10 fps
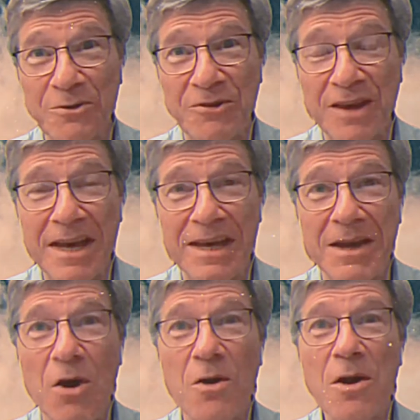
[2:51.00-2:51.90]
seeing,
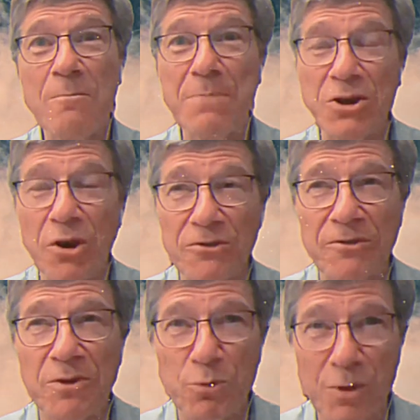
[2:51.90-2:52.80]
because
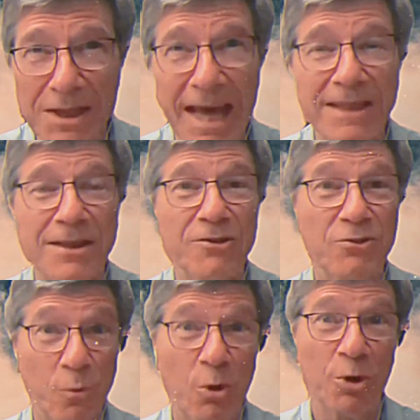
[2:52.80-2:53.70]
of the relentless
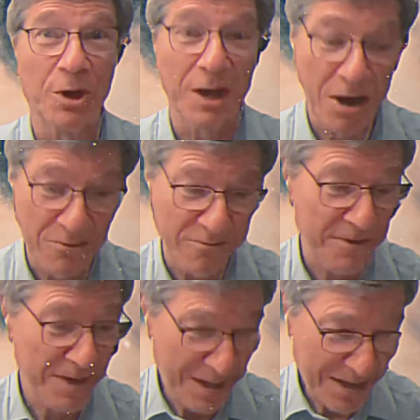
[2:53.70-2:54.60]
work of
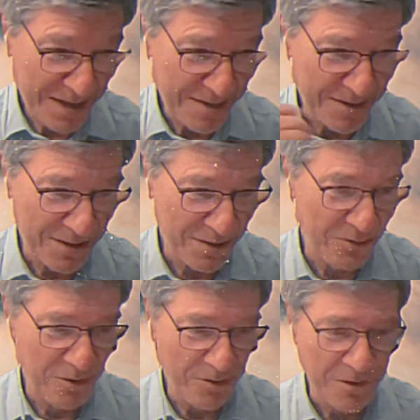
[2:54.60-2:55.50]

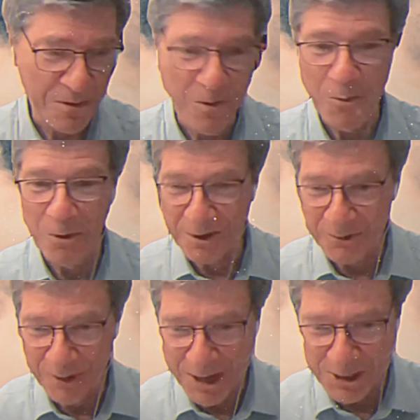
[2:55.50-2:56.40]
this
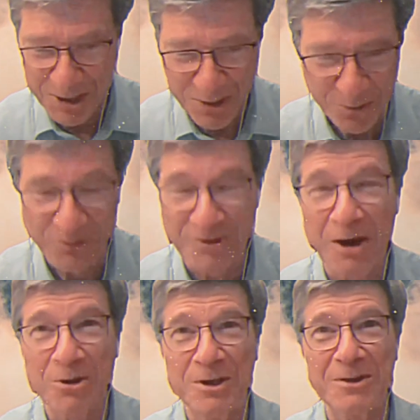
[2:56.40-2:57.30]
organization you
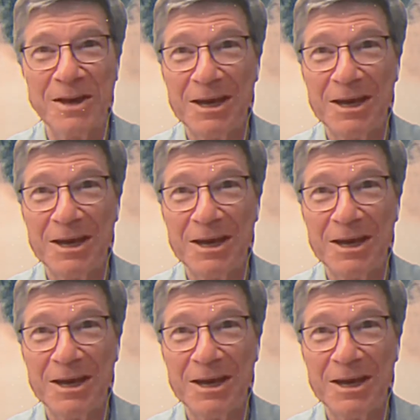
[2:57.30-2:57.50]
started, The